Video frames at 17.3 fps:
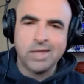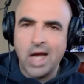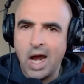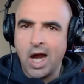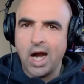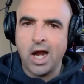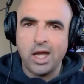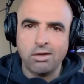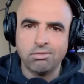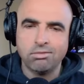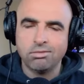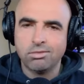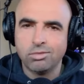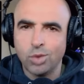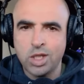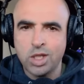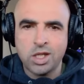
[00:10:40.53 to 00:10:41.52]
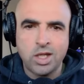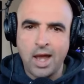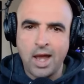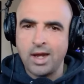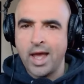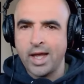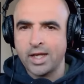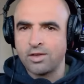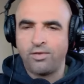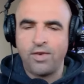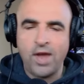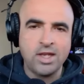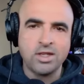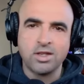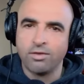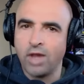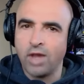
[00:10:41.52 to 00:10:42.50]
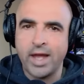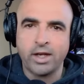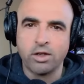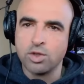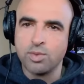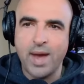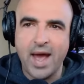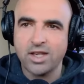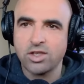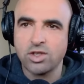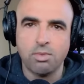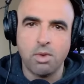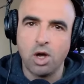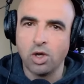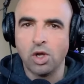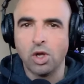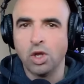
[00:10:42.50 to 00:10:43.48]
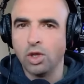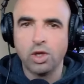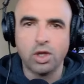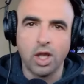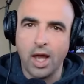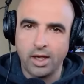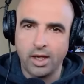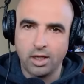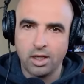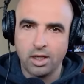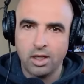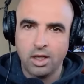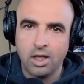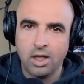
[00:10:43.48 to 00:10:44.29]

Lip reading: all right, what's that next phase of Lakers basketball going to look like?